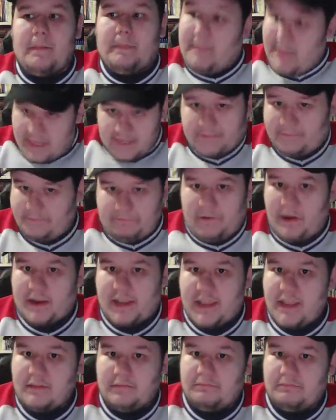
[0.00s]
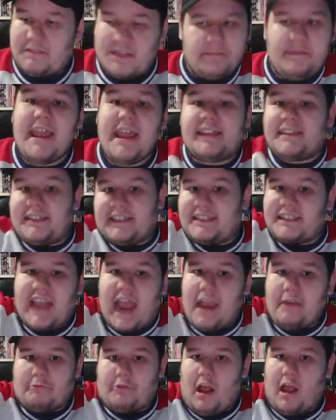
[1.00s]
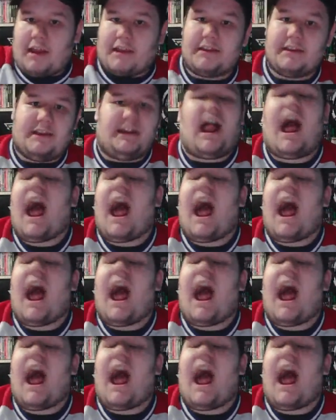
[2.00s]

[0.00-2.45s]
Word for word: his fucking demands skyrocketed.